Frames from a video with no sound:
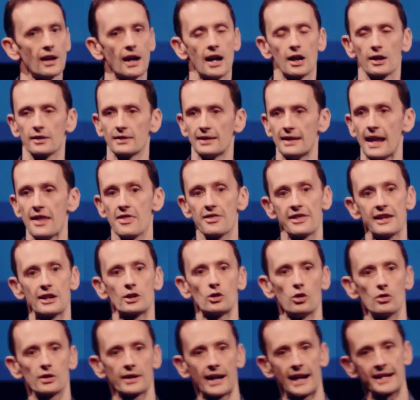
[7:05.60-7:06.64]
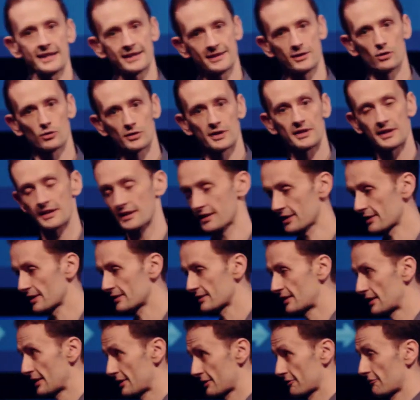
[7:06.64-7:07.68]
a lengthy court case in order to
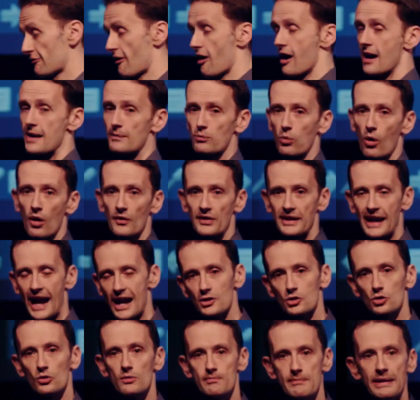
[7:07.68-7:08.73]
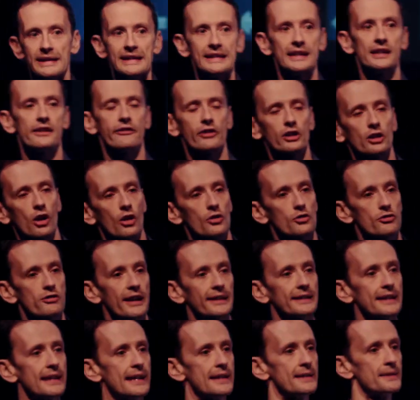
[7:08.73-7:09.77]
describe what the actual meaning of a
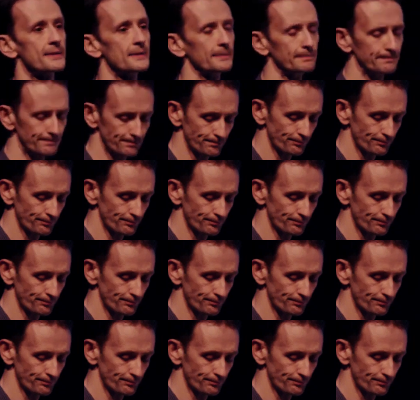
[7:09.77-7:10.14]
contract is.